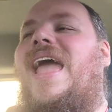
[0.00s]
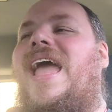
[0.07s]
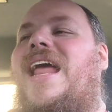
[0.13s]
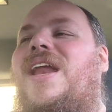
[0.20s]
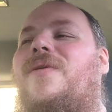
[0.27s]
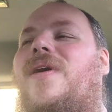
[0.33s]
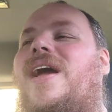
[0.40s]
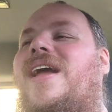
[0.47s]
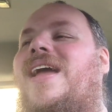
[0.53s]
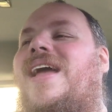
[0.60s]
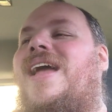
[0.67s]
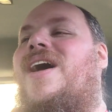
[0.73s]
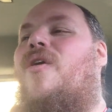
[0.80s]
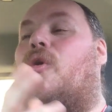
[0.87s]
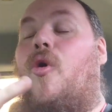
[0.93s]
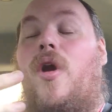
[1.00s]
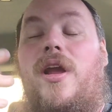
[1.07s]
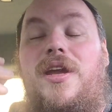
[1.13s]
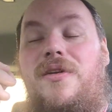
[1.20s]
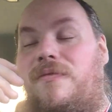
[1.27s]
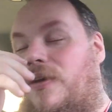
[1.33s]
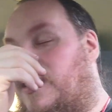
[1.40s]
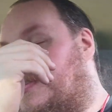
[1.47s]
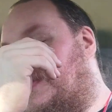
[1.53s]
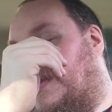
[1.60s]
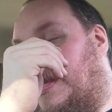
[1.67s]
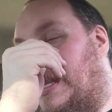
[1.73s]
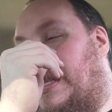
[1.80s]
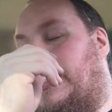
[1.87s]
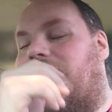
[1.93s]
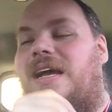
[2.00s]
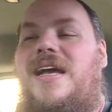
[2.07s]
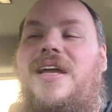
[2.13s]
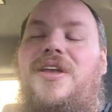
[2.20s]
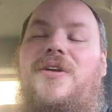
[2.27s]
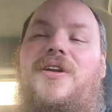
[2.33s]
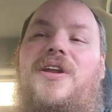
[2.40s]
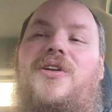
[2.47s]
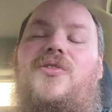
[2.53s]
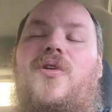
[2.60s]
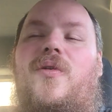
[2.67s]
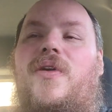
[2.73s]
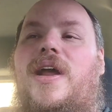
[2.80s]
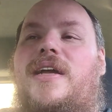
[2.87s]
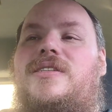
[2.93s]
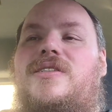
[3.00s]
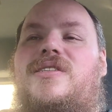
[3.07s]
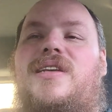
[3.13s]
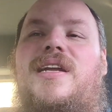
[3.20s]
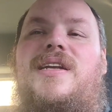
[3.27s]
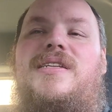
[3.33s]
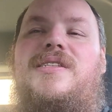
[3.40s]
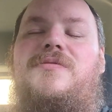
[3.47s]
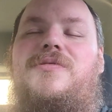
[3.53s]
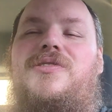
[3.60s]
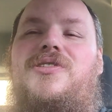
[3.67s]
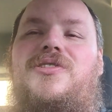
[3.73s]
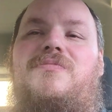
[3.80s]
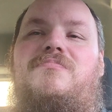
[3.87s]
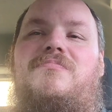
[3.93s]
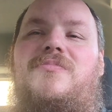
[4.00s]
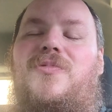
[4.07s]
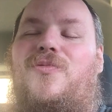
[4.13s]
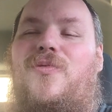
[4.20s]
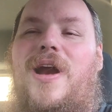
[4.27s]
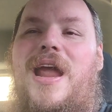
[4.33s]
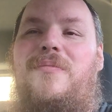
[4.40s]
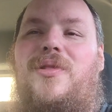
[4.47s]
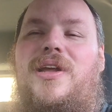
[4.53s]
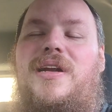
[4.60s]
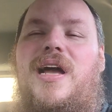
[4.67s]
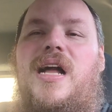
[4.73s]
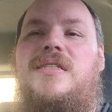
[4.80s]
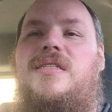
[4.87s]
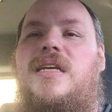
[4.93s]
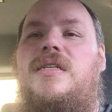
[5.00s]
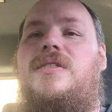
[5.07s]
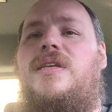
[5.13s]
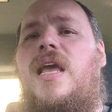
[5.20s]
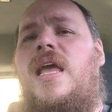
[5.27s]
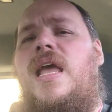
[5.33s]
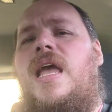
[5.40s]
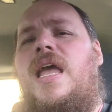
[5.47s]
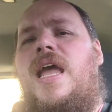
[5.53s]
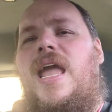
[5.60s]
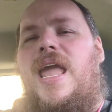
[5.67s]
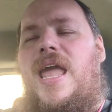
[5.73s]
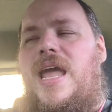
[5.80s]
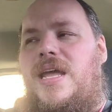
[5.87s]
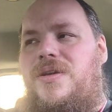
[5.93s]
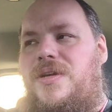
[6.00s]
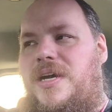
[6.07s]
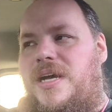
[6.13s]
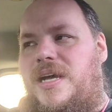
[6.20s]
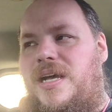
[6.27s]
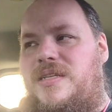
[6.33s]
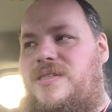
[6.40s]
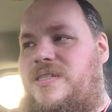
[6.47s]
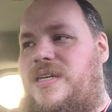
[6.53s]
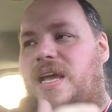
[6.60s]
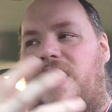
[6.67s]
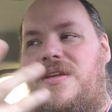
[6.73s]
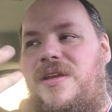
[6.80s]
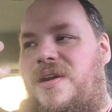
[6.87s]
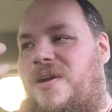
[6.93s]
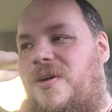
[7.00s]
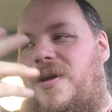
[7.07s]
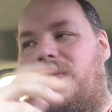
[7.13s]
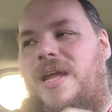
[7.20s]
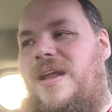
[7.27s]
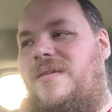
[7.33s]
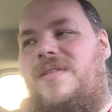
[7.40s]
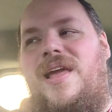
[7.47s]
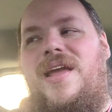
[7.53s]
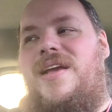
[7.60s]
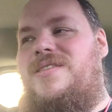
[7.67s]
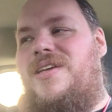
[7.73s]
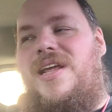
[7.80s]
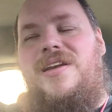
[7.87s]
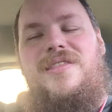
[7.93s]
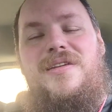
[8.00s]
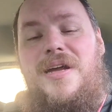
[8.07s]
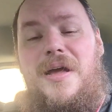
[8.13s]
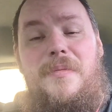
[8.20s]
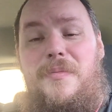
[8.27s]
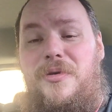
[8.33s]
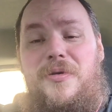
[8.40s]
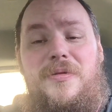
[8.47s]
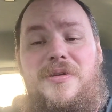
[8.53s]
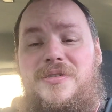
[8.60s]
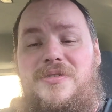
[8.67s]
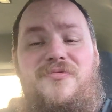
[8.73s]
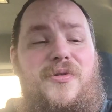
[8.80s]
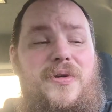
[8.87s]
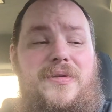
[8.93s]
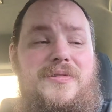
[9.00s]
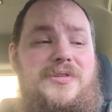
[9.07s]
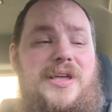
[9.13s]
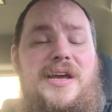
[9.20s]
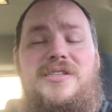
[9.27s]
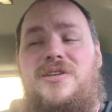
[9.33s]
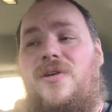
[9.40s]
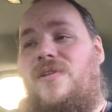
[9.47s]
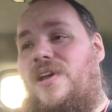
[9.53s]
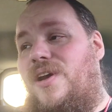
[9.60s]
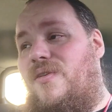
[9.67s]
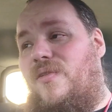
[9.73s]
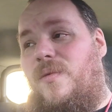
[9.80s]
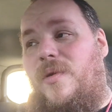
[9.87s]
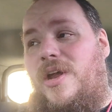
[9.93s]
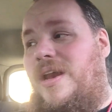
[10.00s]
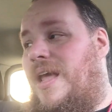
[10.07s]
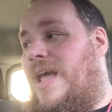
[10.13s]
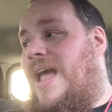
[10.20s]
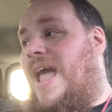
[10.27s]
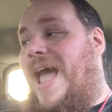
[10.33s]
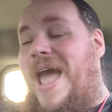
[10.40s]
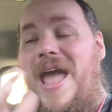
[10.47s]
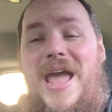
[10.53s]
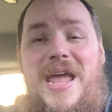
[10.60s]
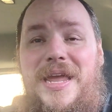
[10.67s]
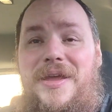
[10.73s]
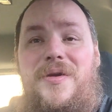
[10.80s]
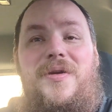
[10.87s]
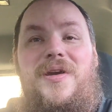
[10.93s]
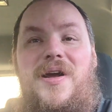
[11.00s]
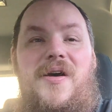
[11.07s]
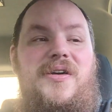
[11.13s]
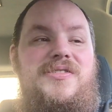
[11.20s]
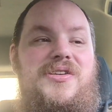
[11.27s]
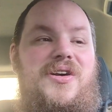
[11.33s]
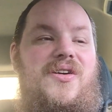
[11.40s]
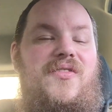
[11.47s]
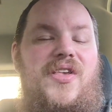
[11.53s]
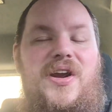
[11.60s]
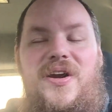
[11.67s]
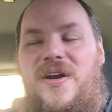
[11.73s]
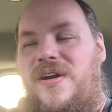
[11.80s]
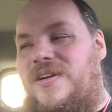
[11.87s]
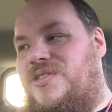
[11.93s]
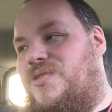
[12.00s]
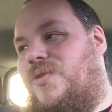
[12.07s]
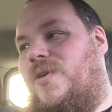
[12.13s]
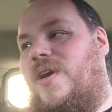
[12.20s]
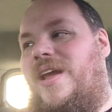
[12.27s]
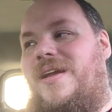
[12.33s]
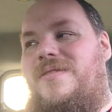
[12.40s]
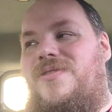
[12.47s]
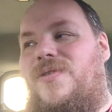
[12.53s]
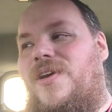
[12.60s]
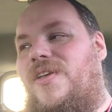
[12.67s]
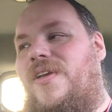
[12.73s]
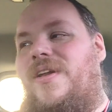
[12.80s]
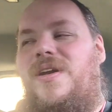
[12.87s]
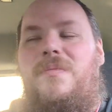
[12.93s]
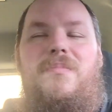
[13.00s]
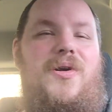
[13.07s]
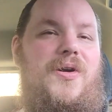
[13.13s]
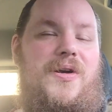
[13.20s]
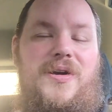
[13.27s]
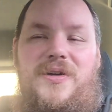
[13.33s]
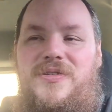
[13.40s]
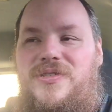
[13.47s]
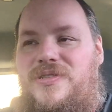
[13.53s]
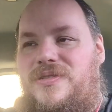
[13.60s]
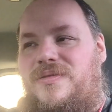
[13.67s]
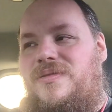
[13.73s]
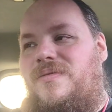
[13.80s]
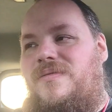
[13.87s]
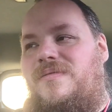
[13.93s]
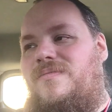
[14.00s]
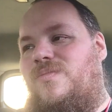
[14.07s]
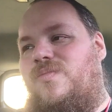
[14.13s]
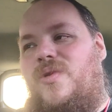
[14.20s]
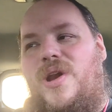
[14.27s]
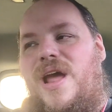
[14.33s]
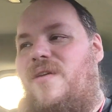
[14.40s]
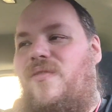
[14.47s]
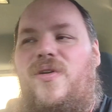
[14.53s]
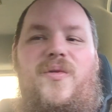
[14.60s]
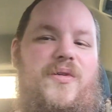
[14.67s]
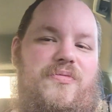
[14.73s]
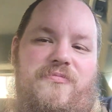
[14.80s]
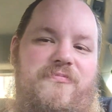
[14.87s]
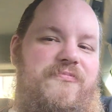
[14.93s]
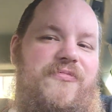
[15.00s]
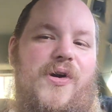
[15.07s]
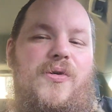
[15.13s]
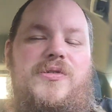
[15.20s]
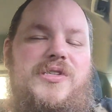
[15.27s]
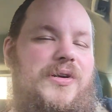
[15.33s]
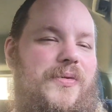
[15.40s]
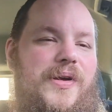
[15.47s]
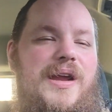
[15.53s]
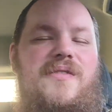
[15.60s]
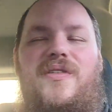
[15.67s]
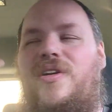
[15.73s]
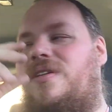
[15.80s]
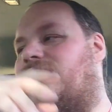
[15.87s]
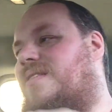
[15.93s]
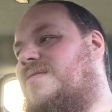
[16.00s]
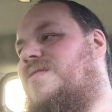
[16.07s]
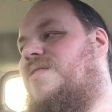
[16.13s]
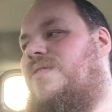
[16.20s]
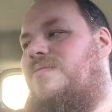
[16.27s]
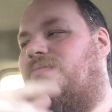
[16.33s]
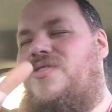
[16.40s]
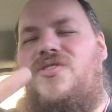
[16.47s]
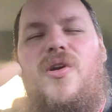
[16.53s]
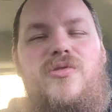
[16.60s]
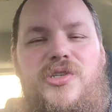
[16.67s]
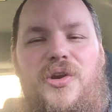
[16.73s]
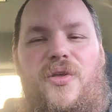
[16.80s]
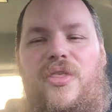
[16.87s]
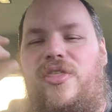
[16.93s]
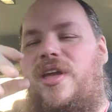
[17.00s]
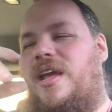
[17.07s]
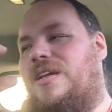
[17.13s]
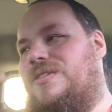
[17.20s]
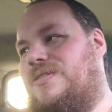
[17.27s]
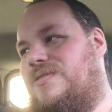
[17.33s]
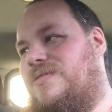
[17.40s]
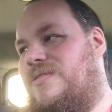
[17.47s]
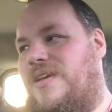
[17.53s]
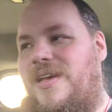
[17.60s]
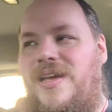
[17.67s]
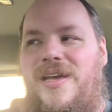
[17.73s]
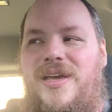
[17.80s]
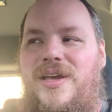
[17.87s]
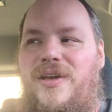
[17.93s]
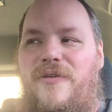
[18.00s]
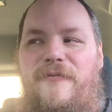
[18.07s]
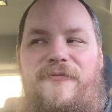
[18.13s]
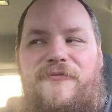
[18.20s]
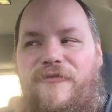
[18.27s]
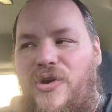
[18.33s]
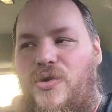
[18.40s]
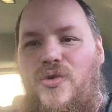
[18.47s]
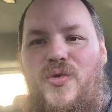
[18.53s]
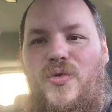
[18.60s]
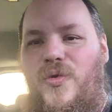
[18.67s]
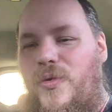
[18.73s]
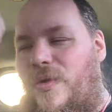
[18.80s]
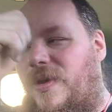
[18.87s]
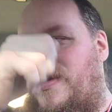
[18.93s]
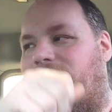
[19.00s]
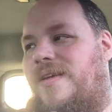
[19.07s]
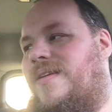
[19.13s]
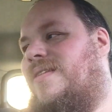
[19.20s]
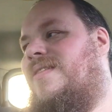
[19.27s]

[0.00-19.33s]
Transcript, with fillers: Anyway, or conversely, uh, you could ignore what I just said because it was rambling nonsense. And uh, instead, you know, I mean, like I said at the time I'm doing this, 4th of July is already over, but hey, you can always go over there and enjoy grilling and burgers and whatever with folks or whatever. Social things. Food.